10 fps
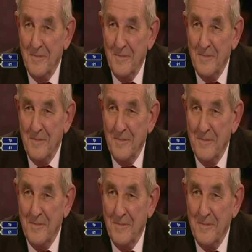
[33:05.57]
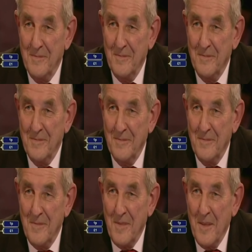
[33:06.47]
you aspire to or whether you'd
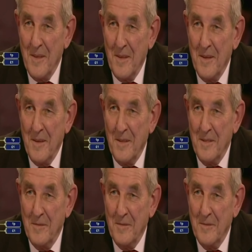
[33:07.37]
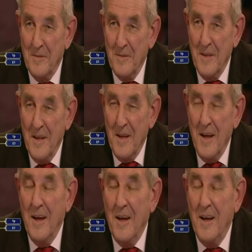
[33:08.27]
rather go away with a quid and avoid it.
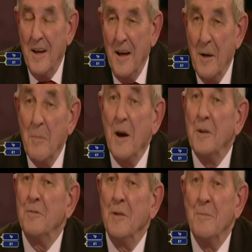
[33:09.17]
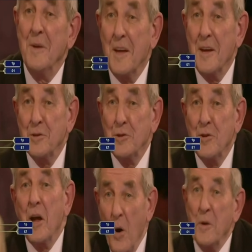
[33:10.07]
I might as well make
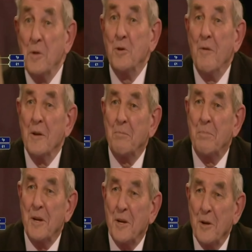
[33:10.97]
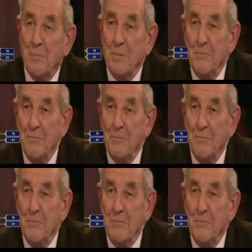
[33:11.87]
history and go into the 1P club.